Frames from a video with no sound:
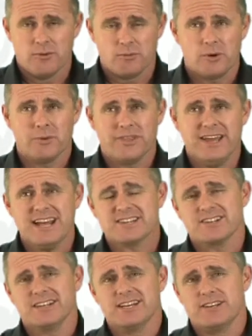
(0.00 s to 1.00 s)
We will then
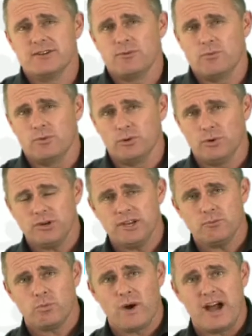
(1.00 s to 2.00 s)
actually look
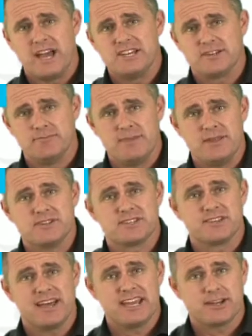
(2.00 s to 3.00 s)
at ways and methods
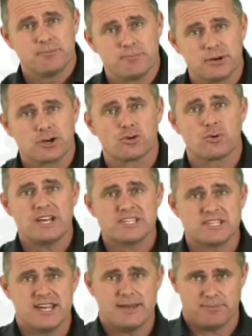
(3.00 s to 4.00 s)
that they can
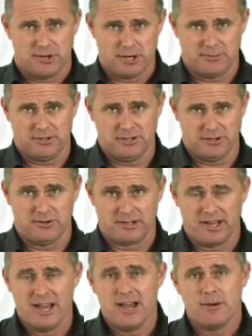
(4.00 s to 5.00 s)
progress their people along,